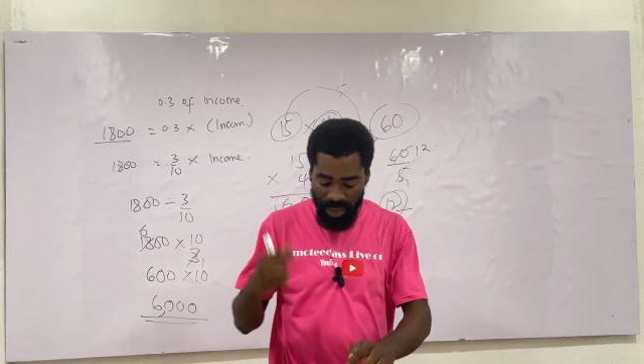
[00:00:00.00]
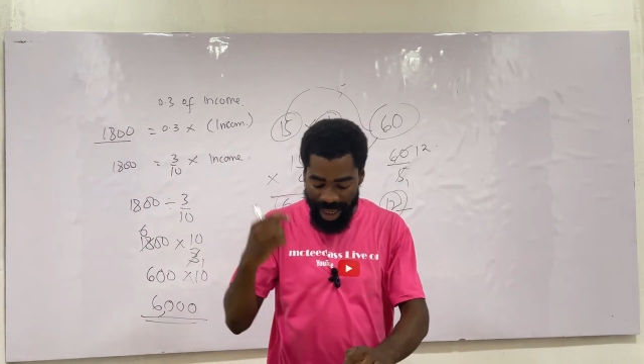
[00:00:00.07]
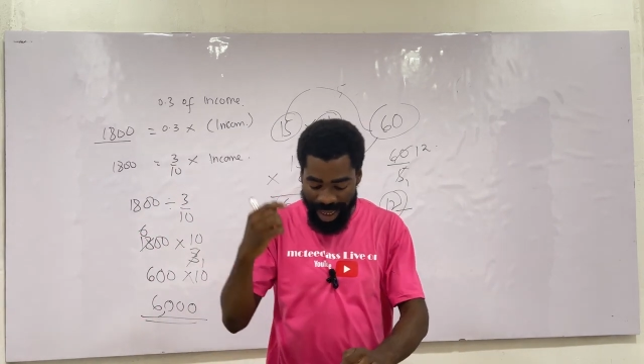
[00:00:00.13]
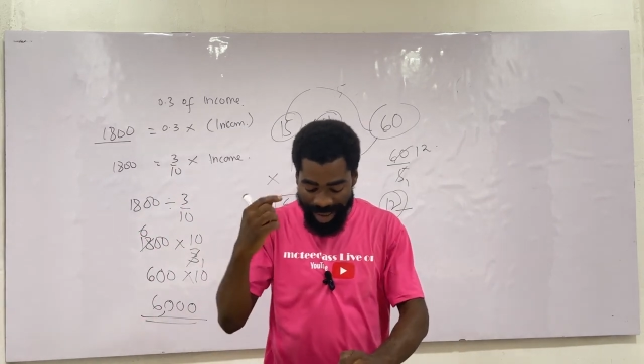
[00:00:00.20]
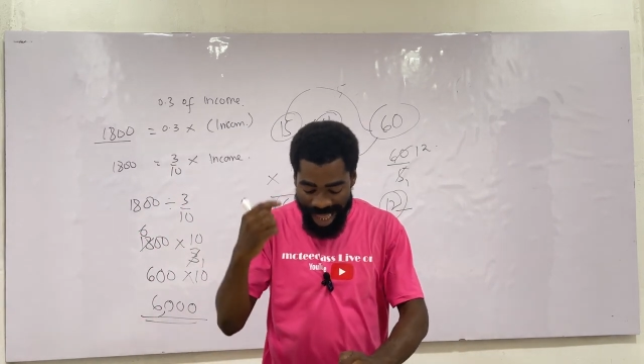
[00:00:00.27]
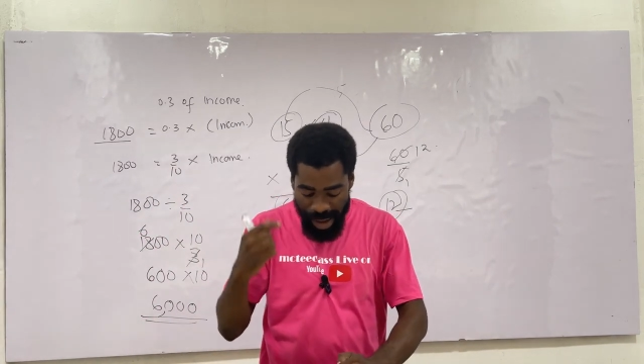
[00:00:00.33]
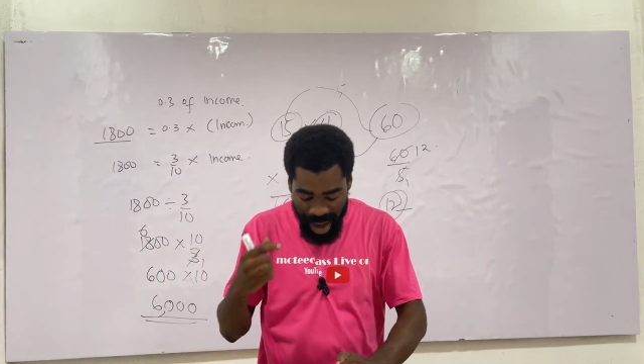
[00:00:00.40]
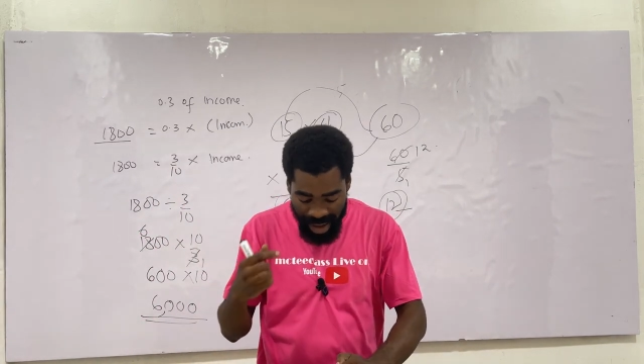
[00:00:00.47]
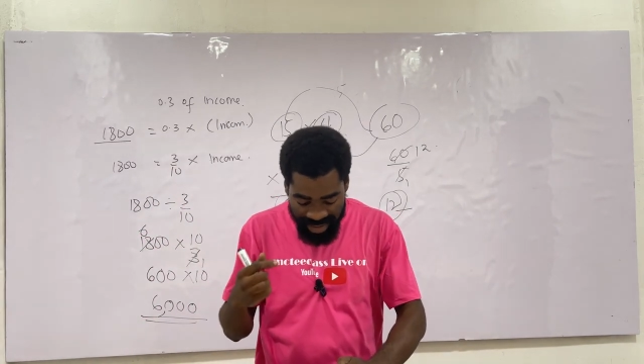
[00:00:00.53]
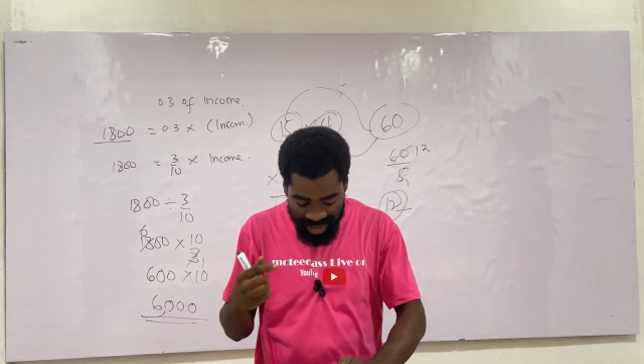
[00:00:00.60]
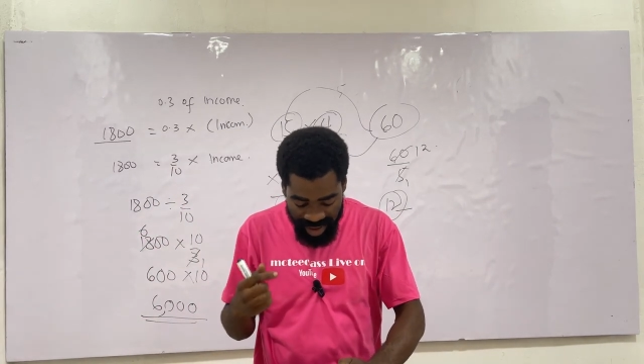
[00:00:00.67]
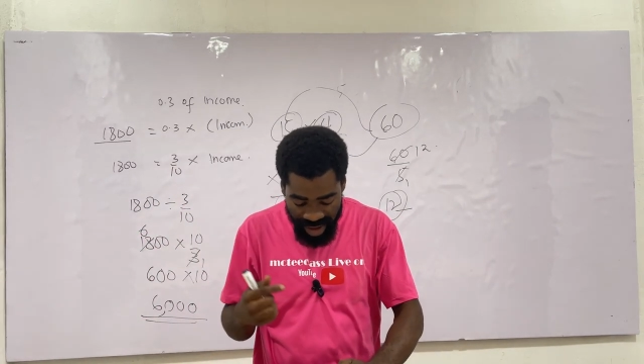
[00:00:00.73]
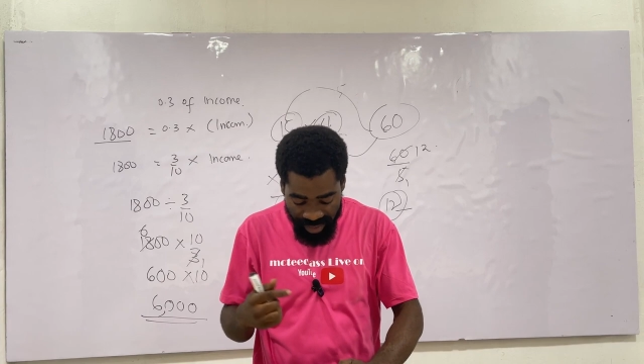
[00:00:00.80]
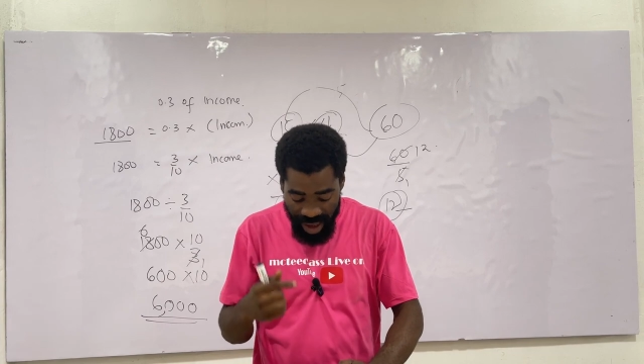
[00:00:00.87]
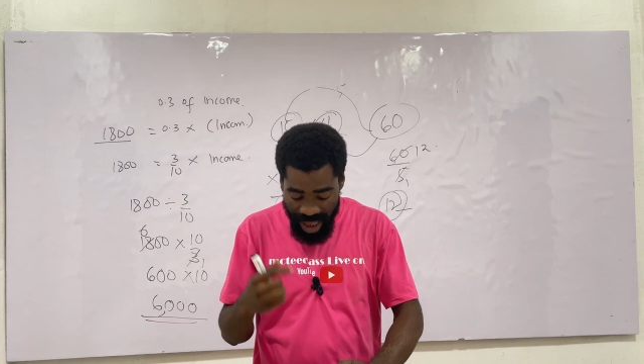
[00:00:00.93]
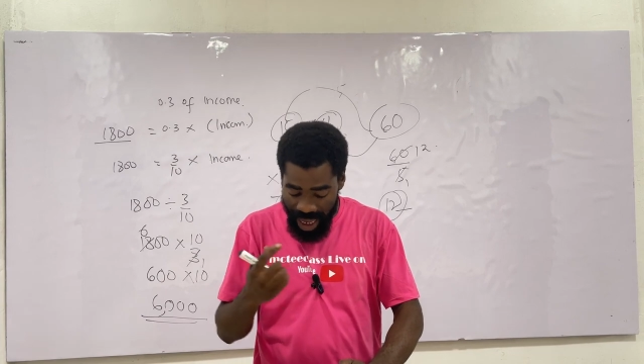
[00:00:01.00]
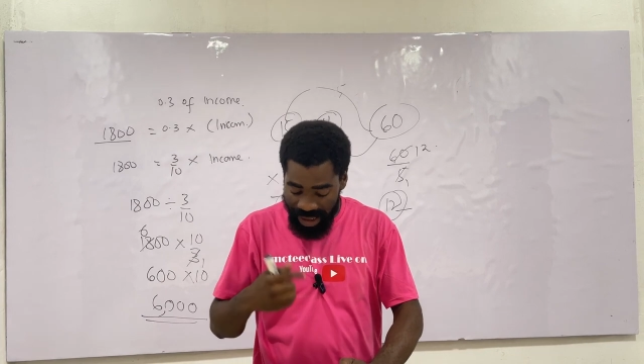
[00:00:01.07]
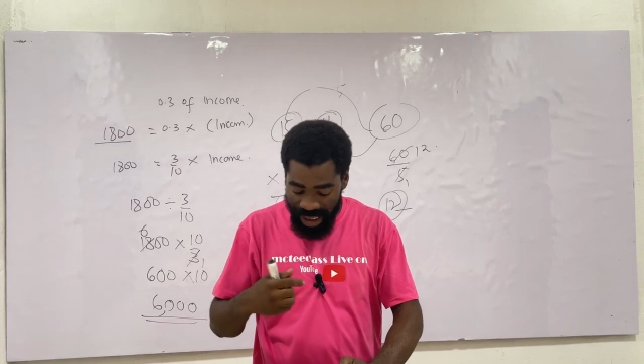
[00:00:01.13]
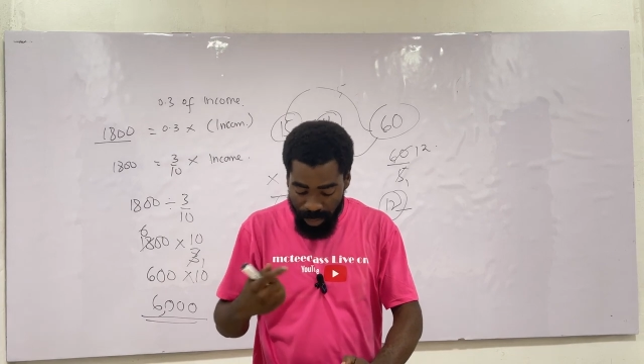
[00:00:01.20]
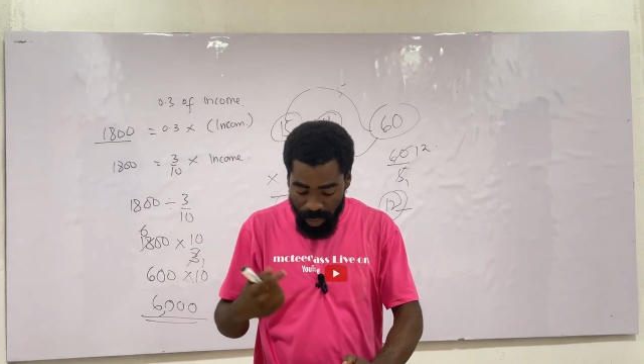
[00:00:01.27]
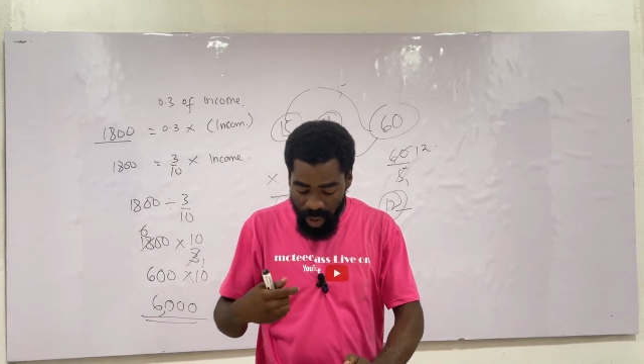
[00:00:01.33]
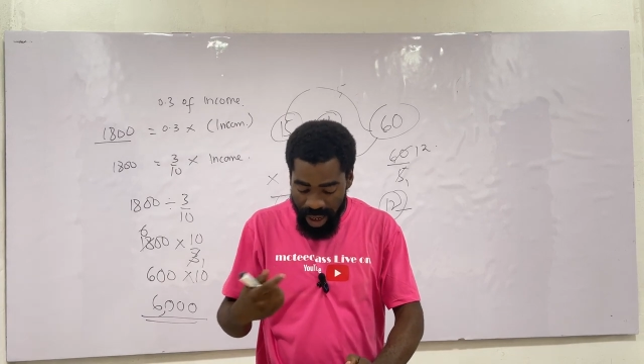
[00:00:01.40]
So the time I've saved,
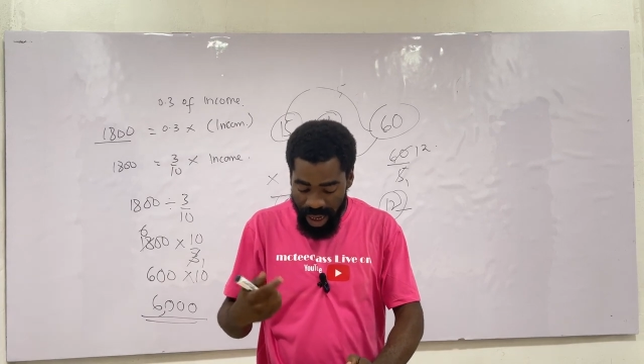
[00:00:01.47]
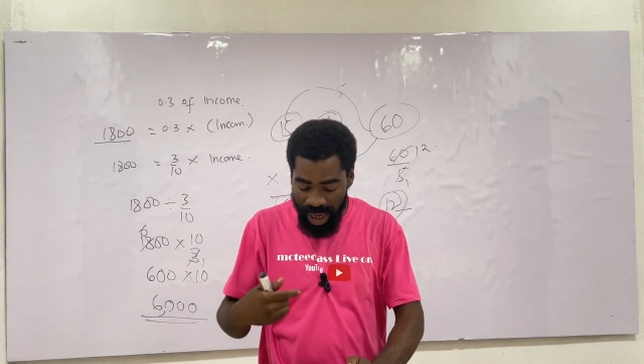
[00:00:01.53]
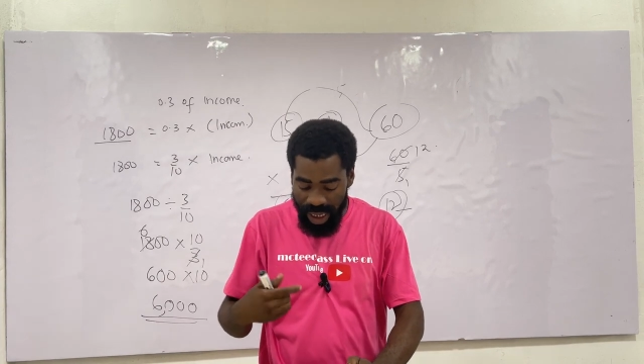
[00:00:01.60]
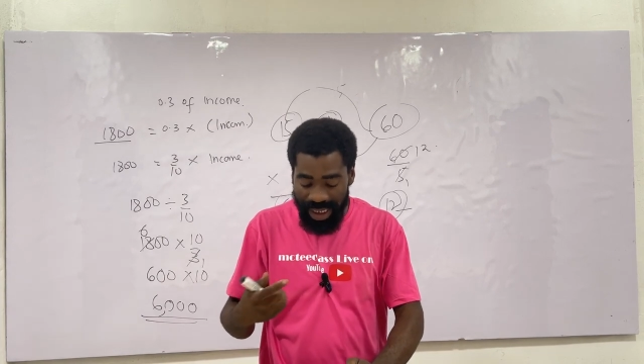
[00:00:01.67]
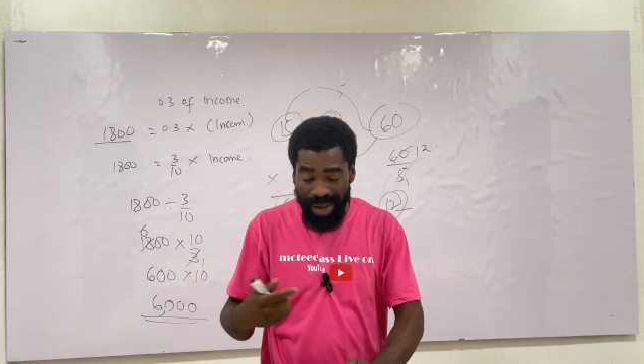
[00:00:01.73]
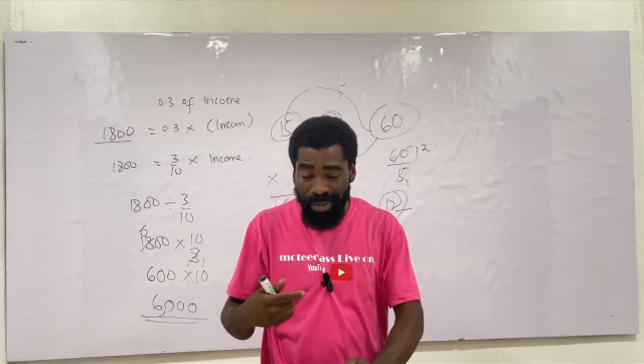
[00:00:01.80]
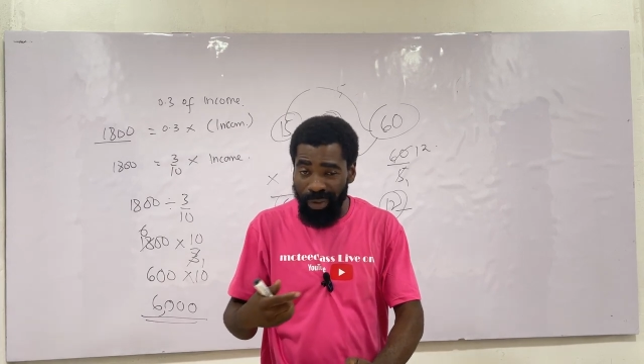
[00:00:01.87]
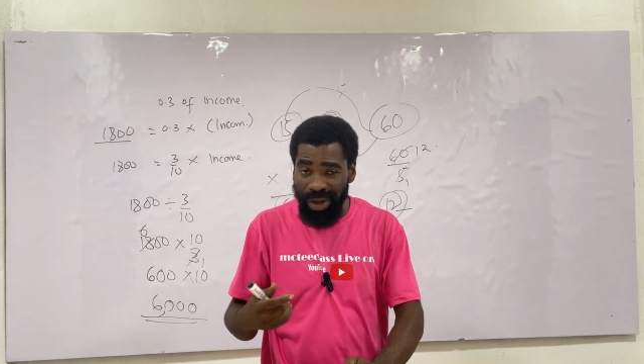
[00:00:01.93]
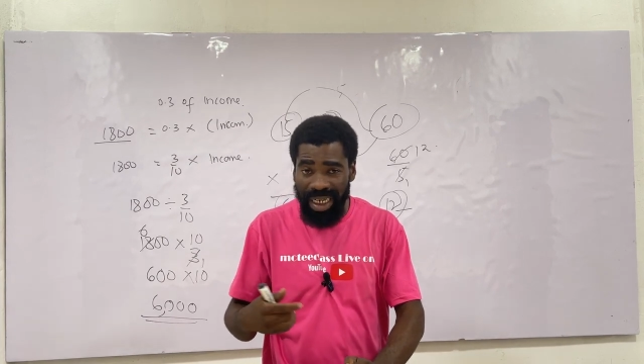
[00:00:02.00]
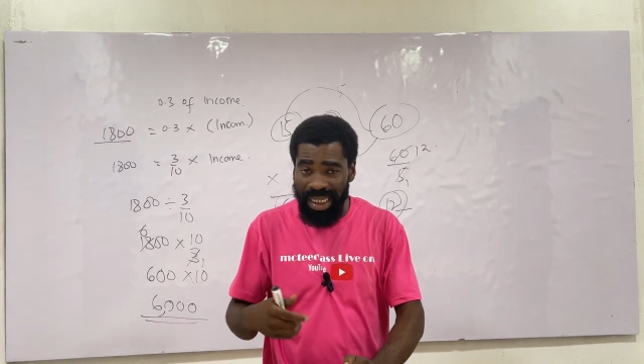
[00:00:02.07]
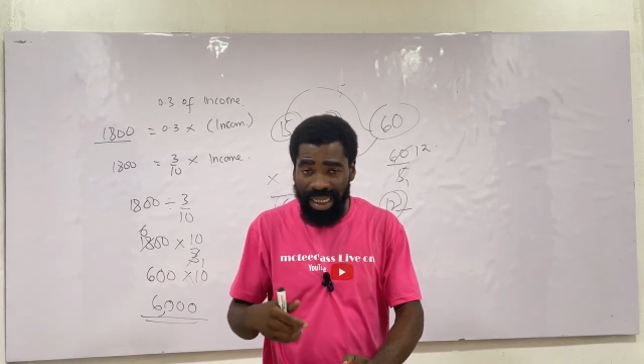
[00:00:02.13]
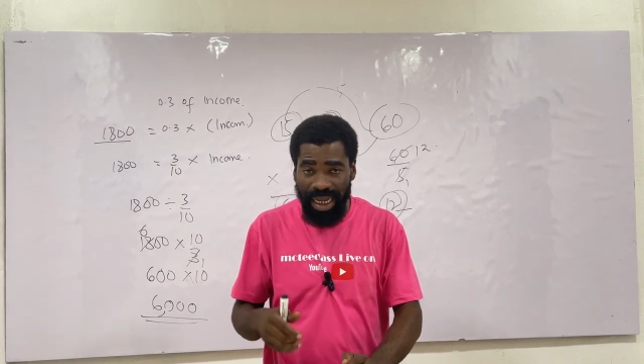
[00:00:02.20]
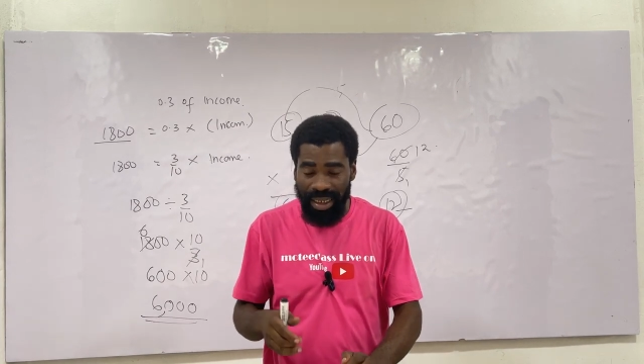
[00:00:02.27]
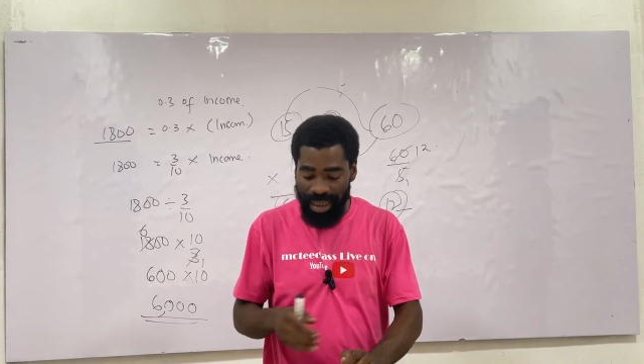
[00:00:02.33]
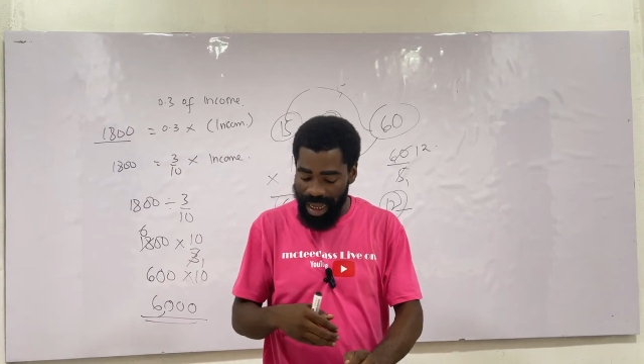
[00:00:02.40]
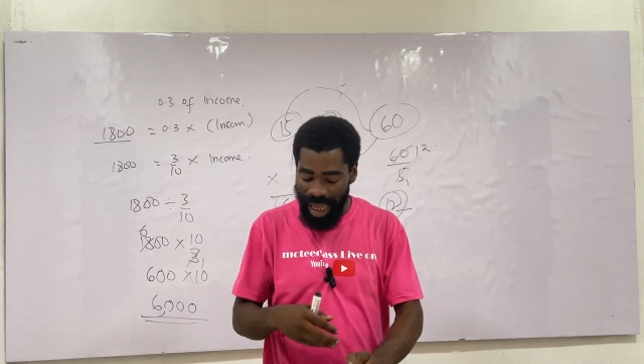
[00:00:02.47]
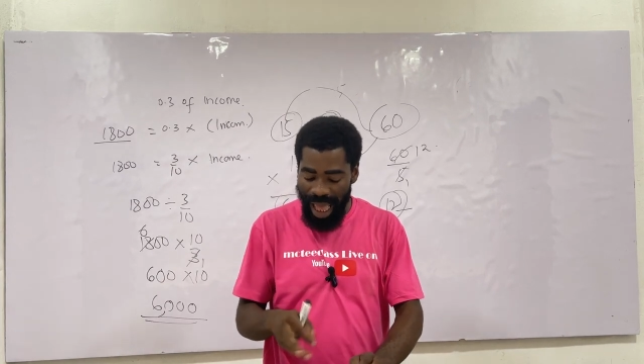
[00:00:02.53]
as I'm going, there are some questions that